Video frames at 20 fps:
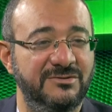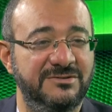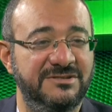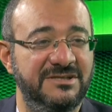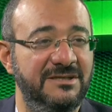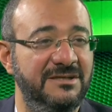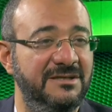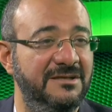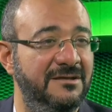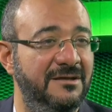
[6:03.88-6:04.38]

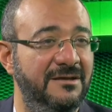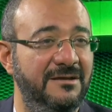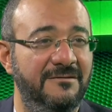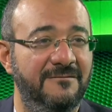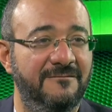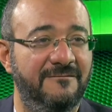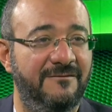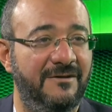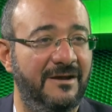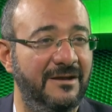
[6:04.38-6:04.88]
see
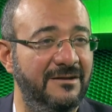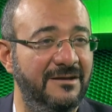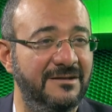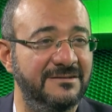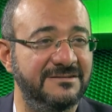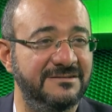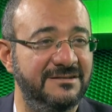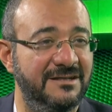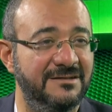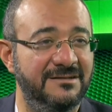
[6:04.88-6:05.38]

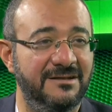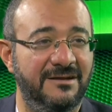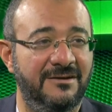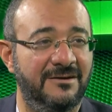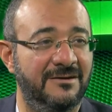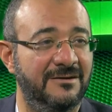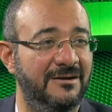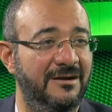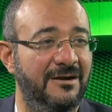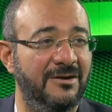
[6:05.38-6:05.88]
violence that
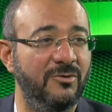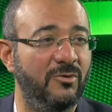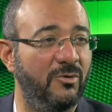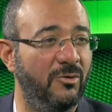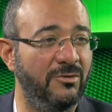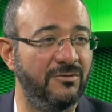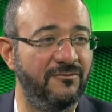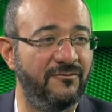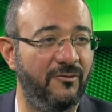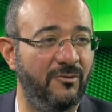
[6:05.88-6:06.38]
are
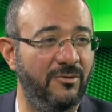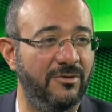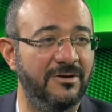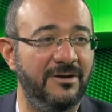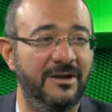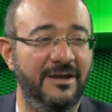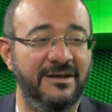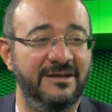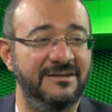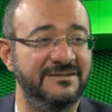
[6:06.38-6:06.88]
uncalled for
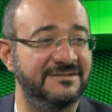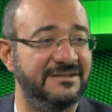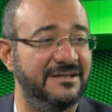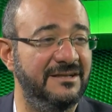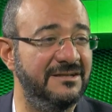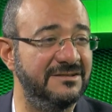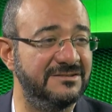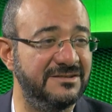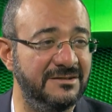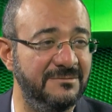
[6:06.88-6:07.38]
against
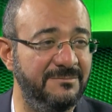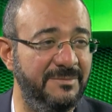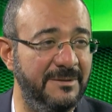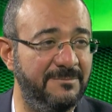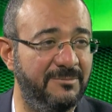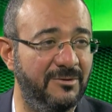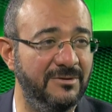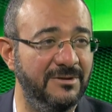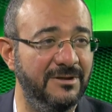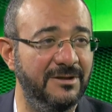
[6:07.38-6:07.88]
innocent
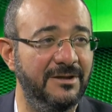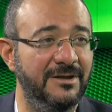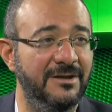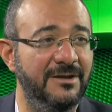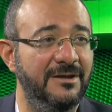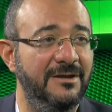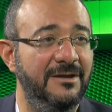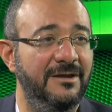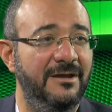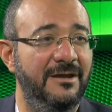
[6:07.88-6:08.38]
people.
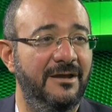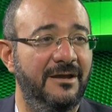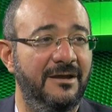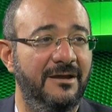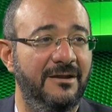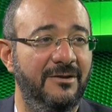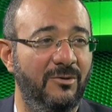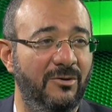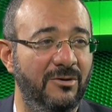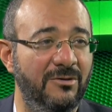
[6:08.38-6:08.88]

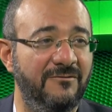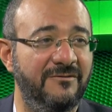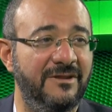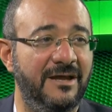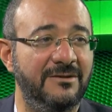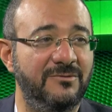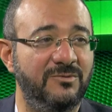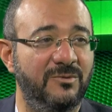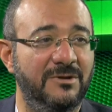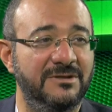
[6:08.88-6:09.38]
And all of
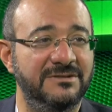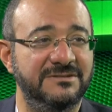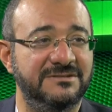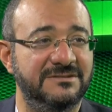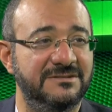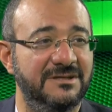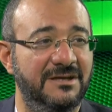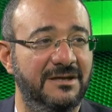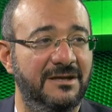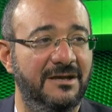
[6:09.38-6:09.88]
that
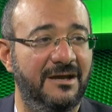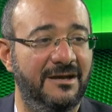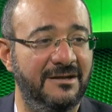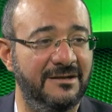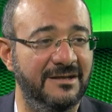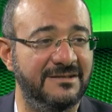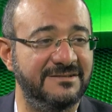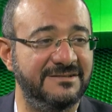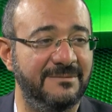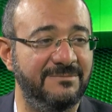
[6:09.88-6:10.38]
was
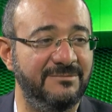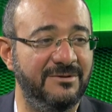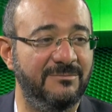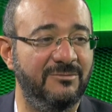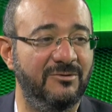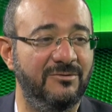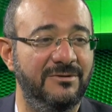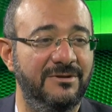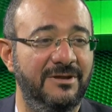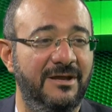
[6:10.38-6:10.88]

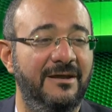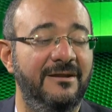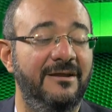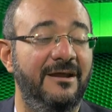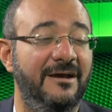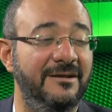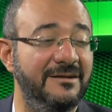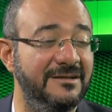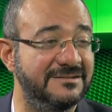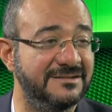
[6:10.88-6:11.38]
unacceptable and
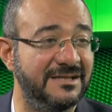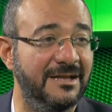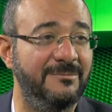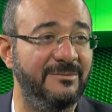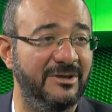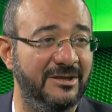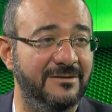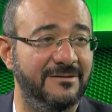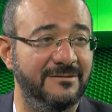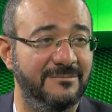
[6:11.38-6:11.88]

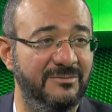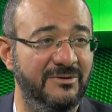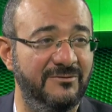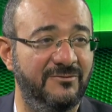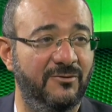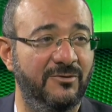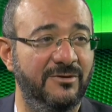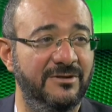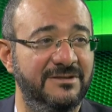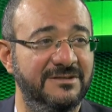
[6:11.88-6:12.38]
un-Islamic
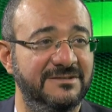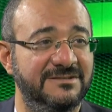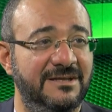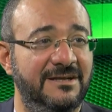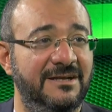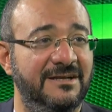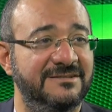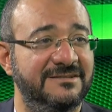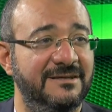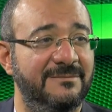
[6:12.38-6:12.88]
before it is
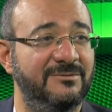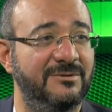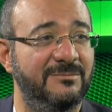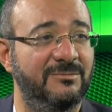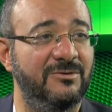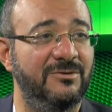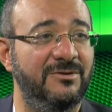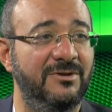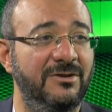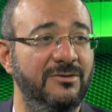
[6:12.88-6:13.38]

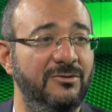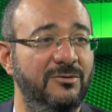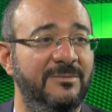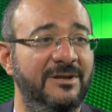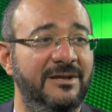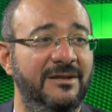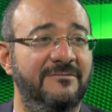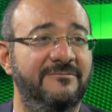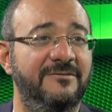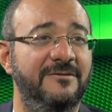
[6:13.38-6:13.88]
unacceptable on a yes.
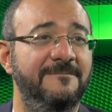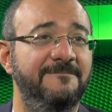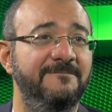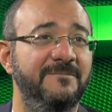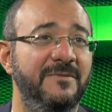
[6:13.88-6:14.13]
human level.